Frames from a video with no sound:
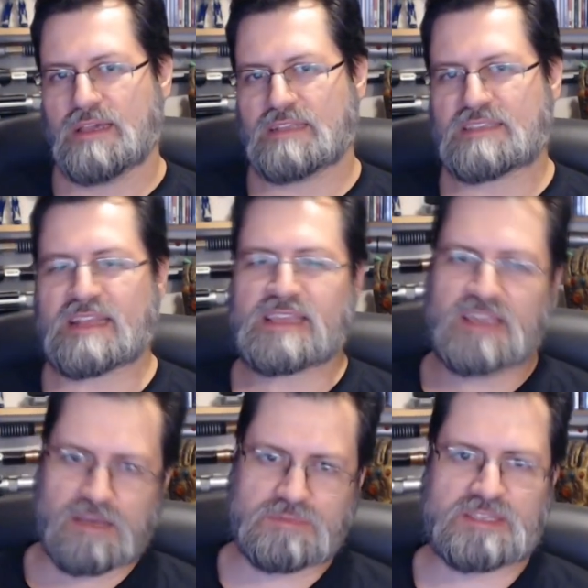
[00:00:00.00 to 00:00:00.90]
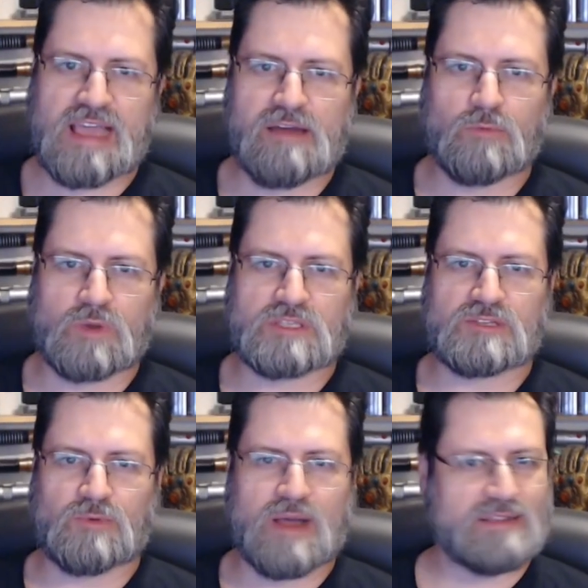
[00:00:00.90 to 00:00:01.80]
Instead he comes down once
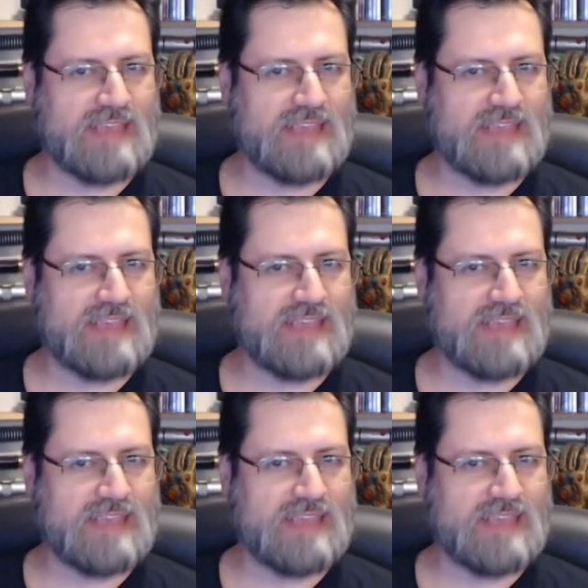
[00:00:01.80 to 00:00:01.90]
in a while